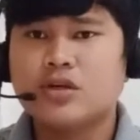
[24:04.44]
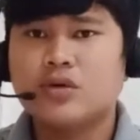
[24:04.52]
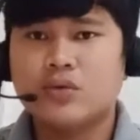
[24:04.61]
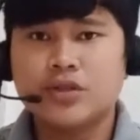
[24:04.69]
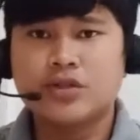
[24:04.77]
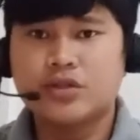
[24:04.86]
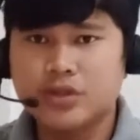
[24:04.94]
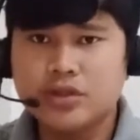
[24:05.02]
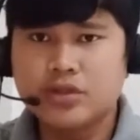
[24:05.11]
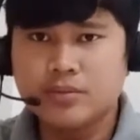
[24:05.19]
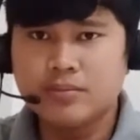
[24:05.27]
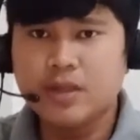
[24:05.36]
was
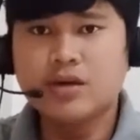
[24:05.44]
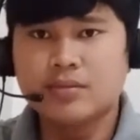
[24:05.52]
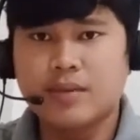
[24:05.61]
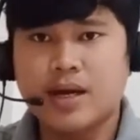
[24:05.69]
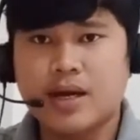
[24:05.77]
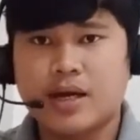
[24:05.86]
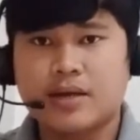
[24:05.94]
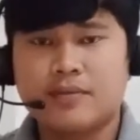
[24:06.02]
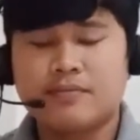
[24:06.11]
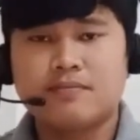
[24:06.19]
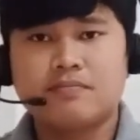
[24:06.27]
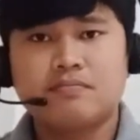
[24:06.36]
just a mere man
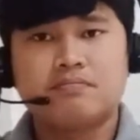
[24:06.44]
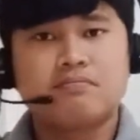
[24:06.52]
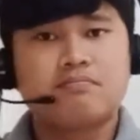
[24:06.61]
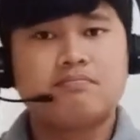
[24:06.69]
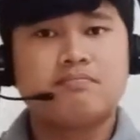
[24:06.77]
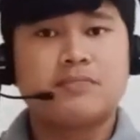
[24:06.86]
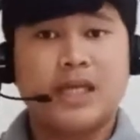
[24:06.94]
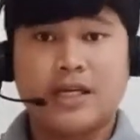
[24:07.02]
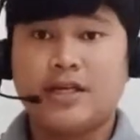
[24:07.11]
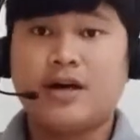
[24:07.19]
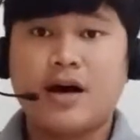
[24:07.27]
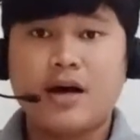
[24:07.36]
and
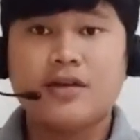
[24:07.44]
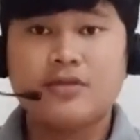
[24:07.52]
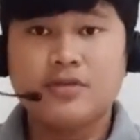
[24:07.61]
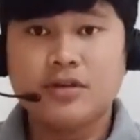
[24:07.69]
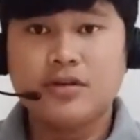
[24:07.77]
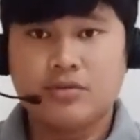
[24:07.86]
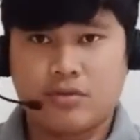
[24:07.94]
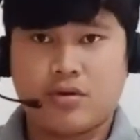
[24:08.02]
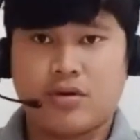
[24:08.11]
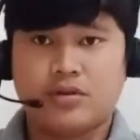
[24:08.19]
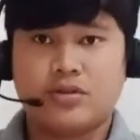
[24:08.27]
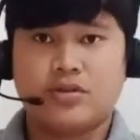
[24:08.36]
he died on the
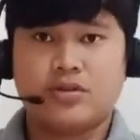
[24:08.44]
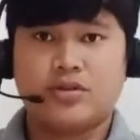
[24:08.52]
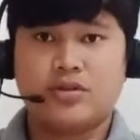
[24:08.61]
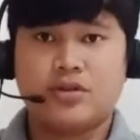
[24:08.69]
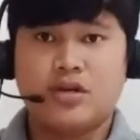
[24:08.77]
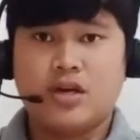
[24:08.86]
cross,